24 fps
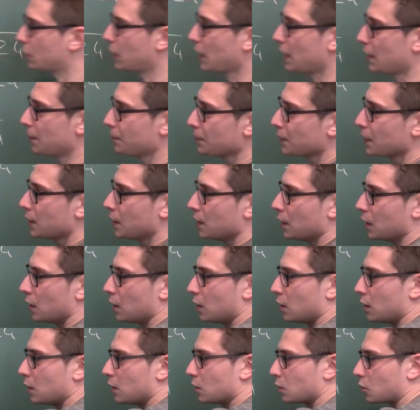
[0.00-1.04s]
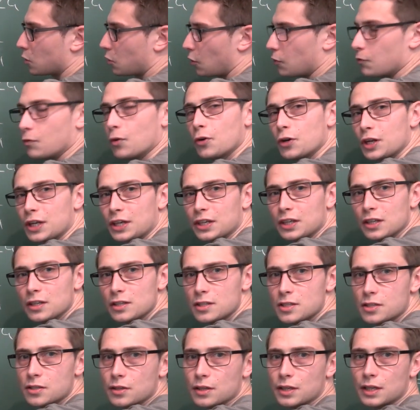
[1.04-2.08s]
okay, converting
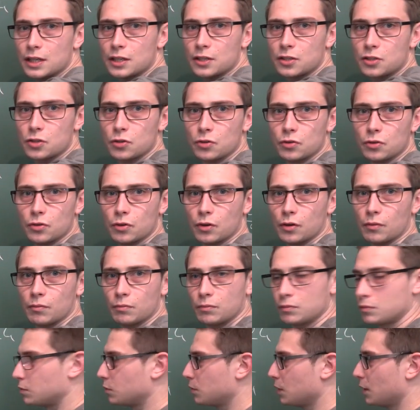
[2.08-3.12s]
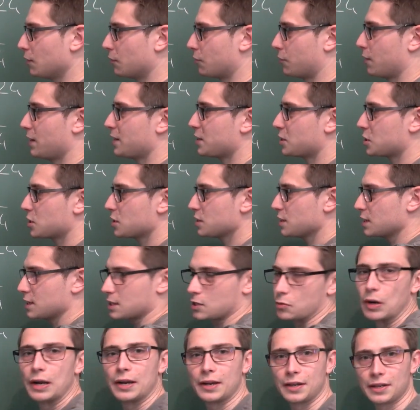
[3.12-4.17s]
this into a fraction
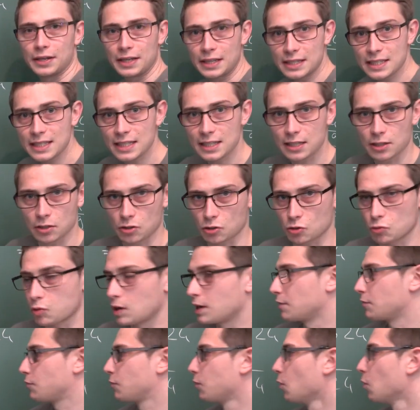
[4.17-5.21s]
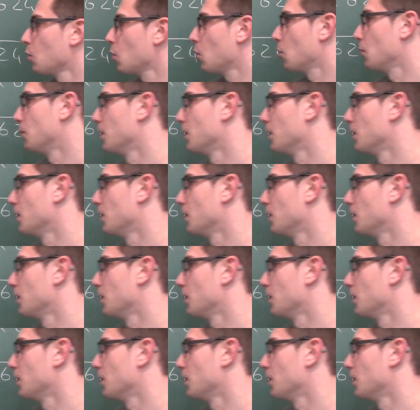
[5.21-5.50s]
is rather easy. This is twenty-four